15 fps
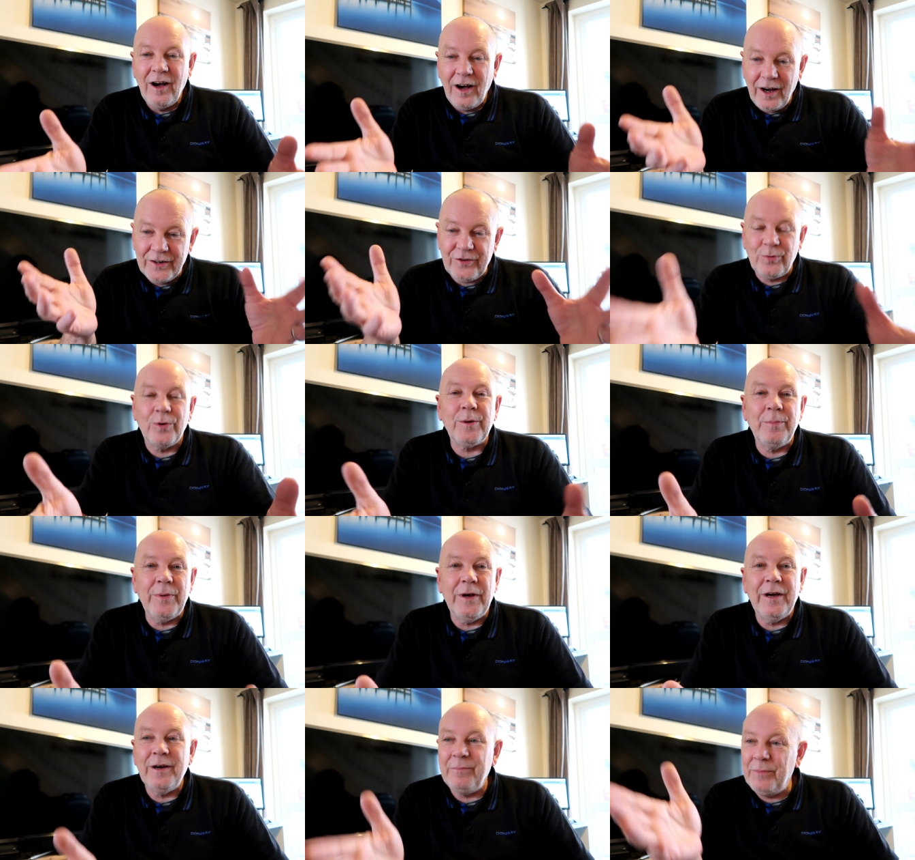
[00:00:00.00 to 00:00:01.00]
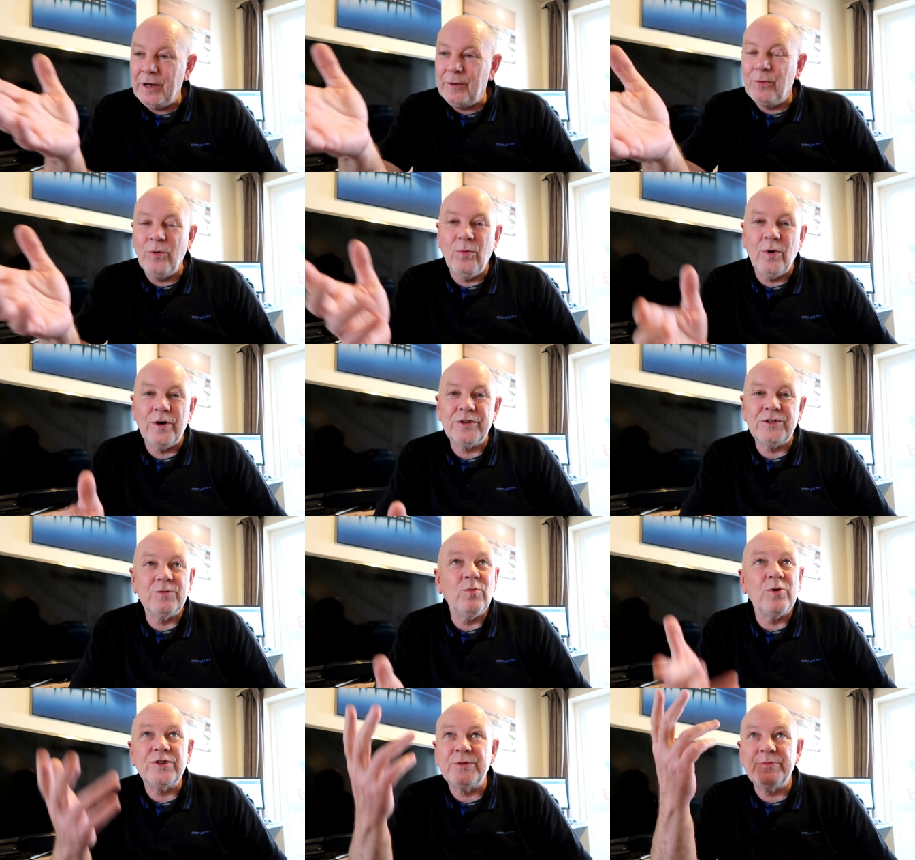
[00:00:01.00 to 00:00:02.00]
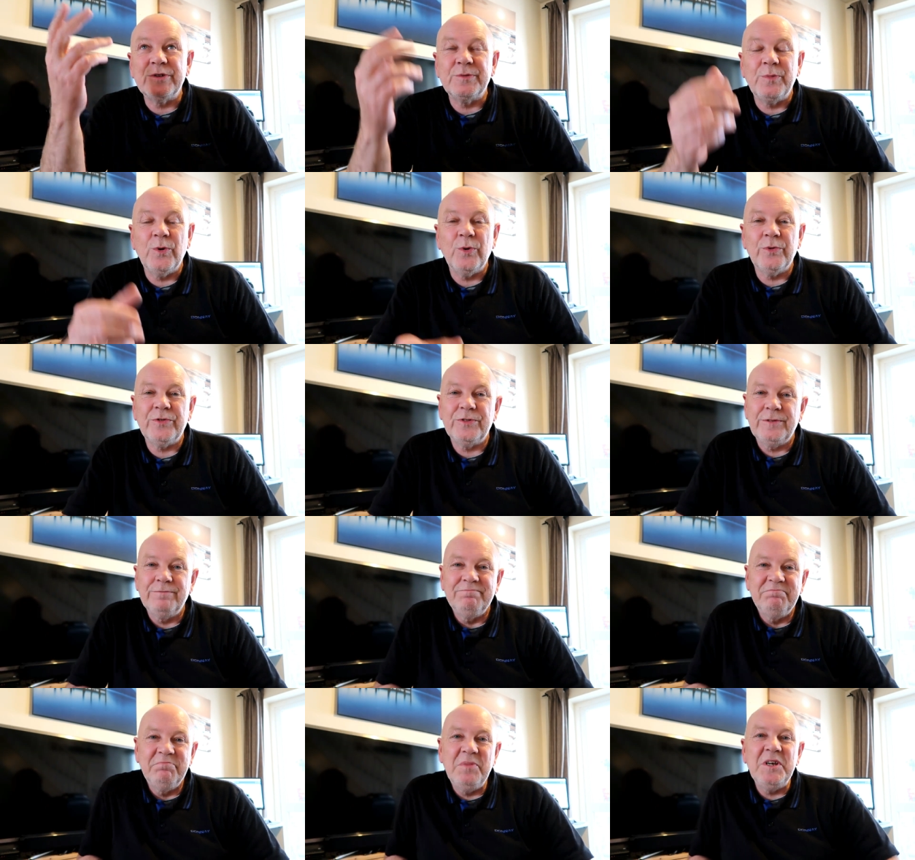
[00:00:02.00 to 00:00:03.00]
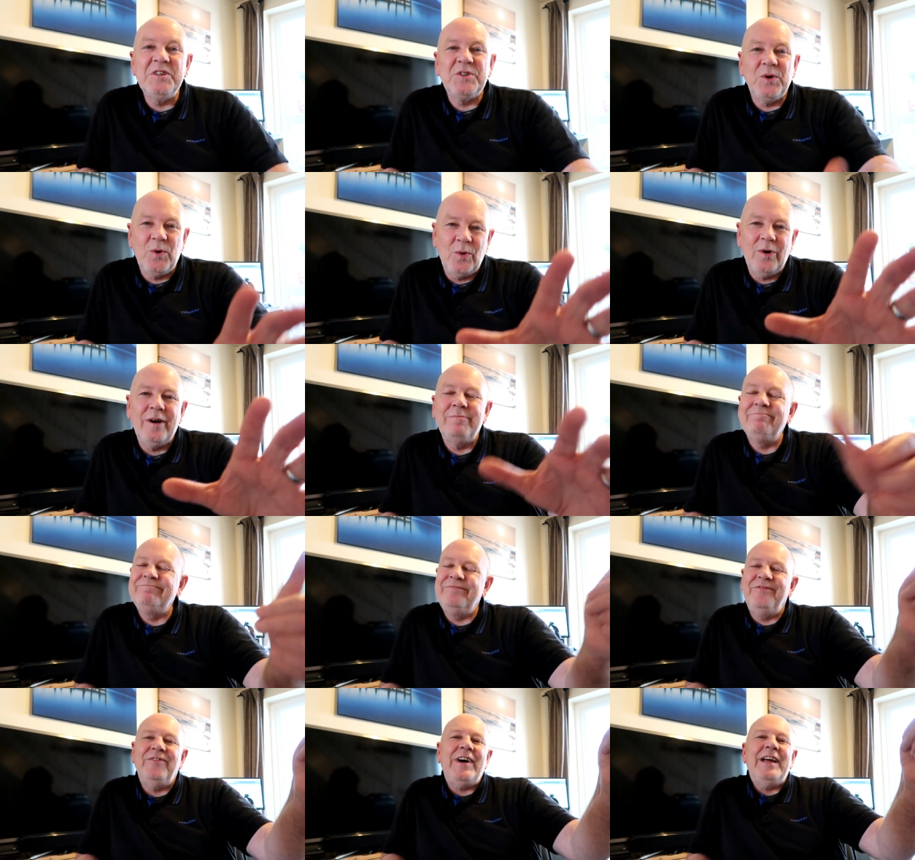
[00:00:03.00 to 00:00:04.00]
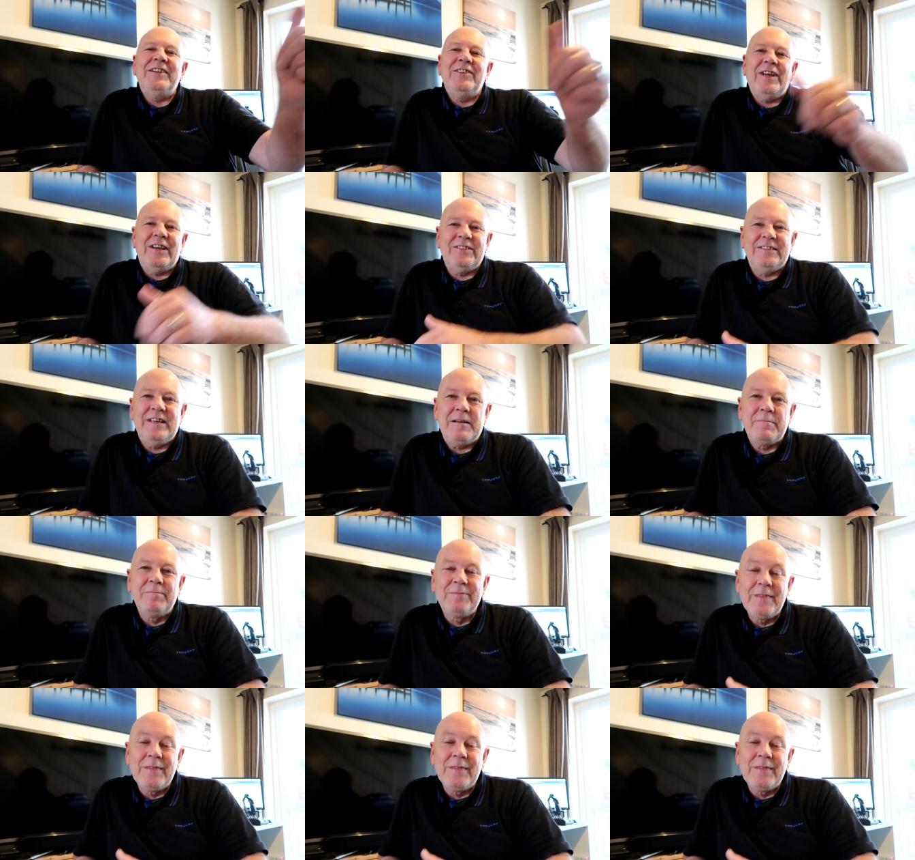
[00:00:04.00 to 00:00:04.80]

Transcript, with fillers: I just want a beer, people watch, watch some sports. Peace and quiet. Fantastic.